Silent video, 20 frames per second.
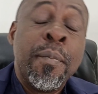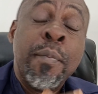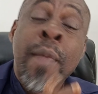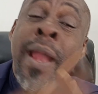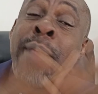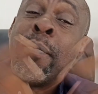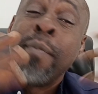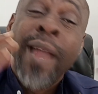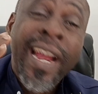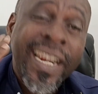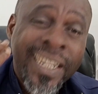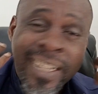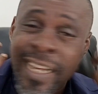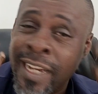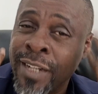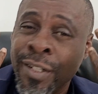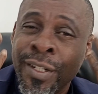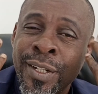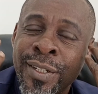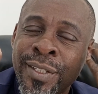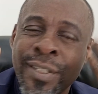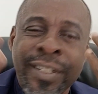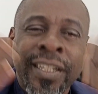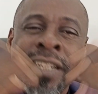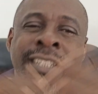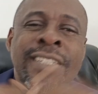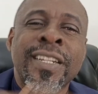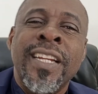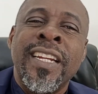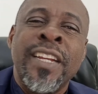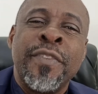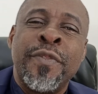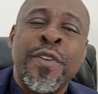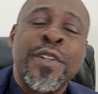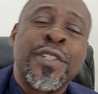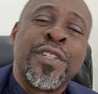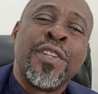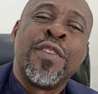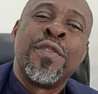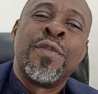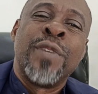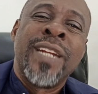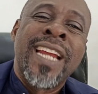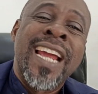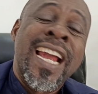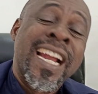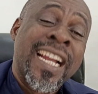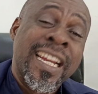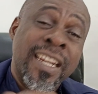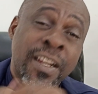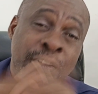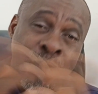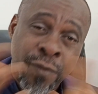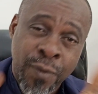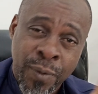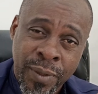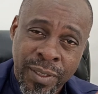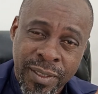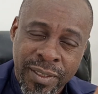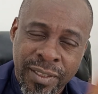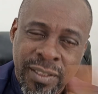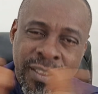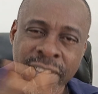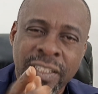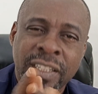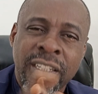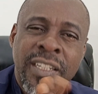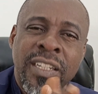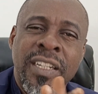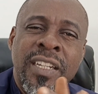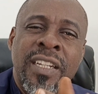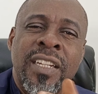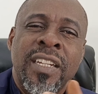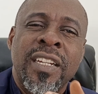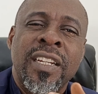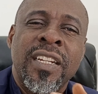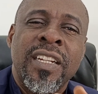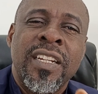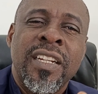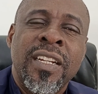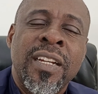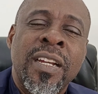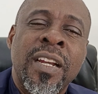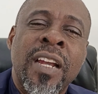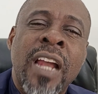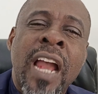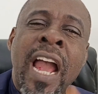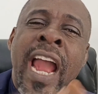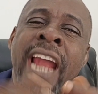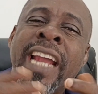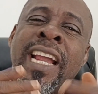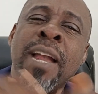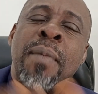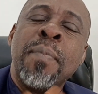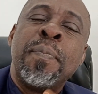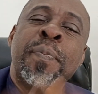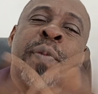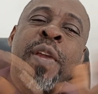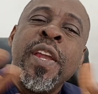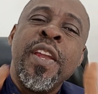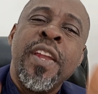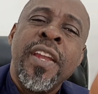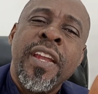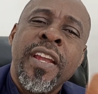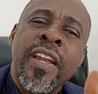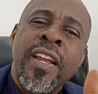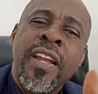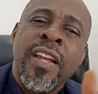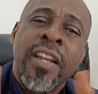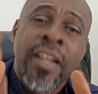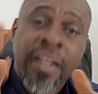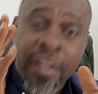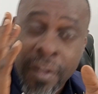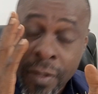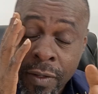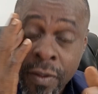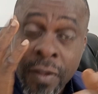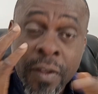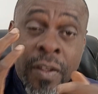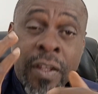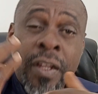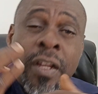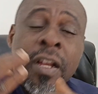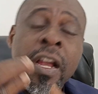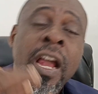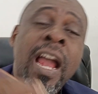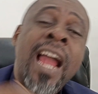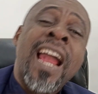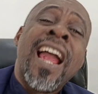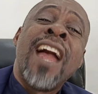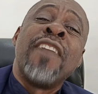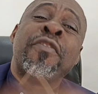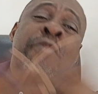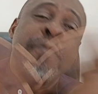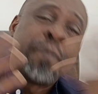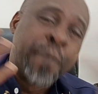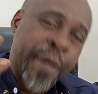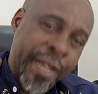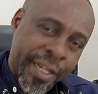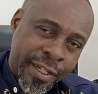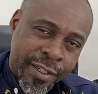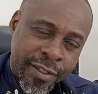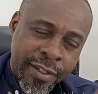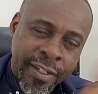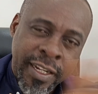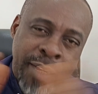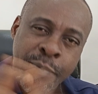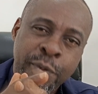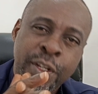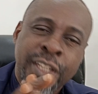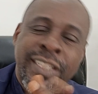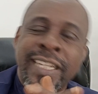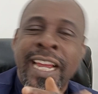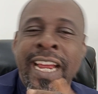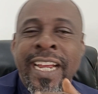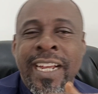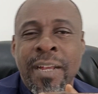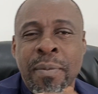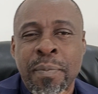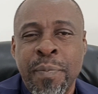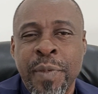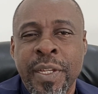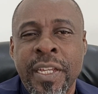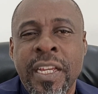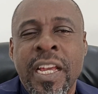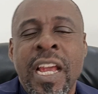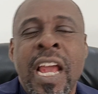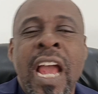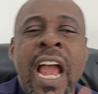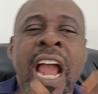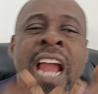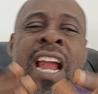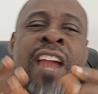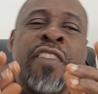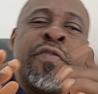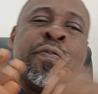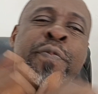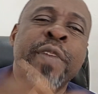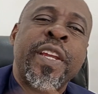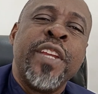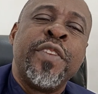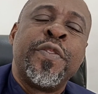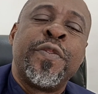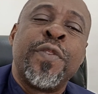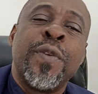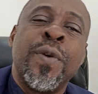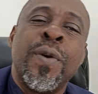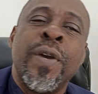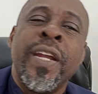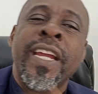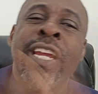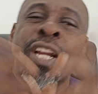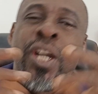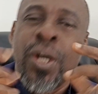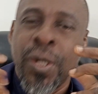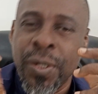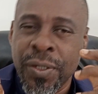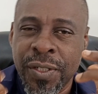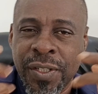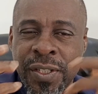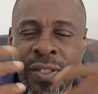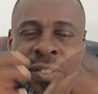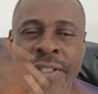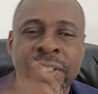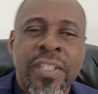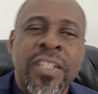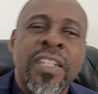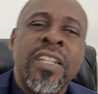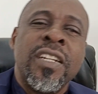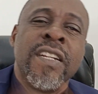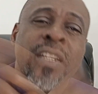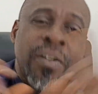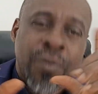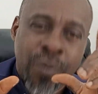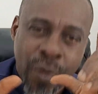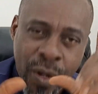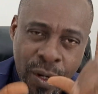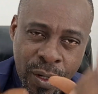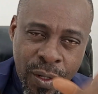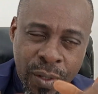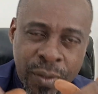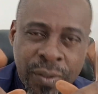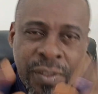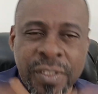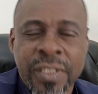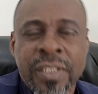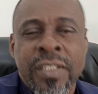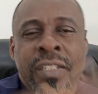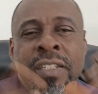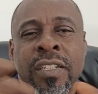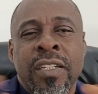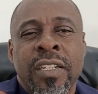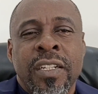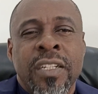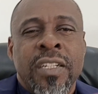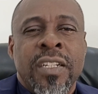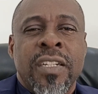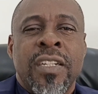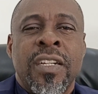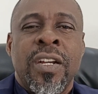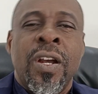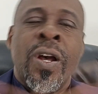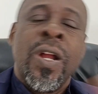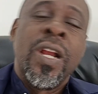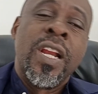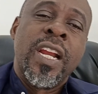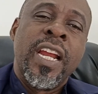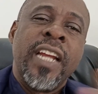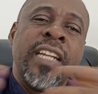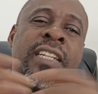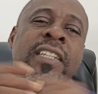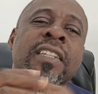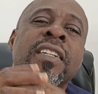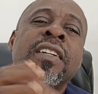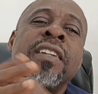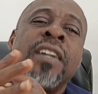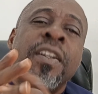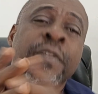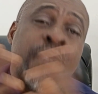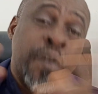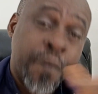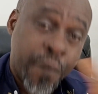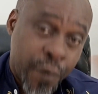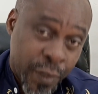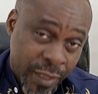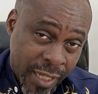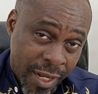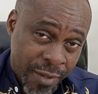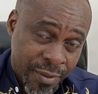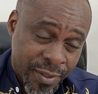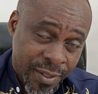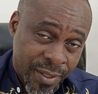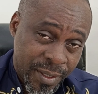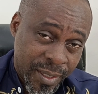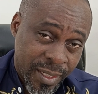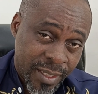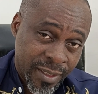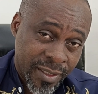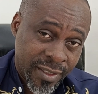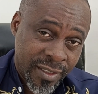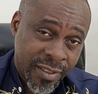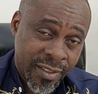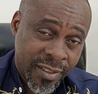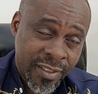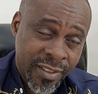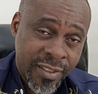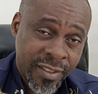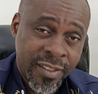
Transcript: My mind cannot, it's not a function of whether I can afford it. I can pay, I have paid, let me not say I can pay. I have paid for a course, one course online for $4,000.